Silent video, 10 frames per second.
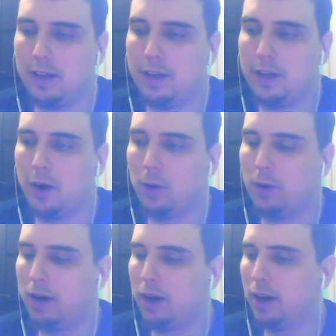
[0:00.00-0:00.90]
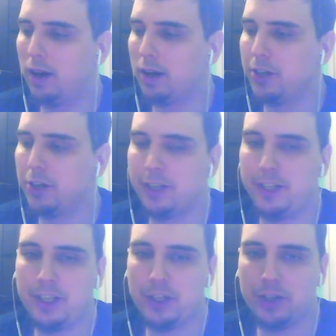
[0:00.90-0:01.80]
no
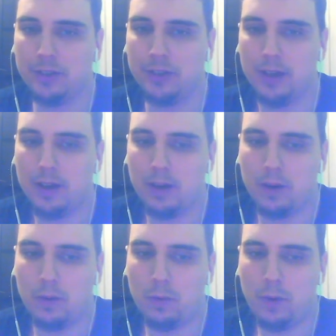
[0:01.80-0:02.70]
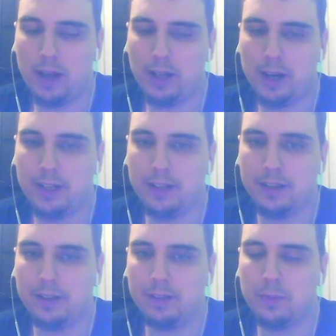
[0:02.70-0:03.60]
contradiction while I reading
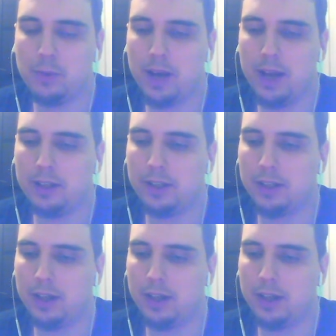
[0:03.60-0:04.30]
this book, and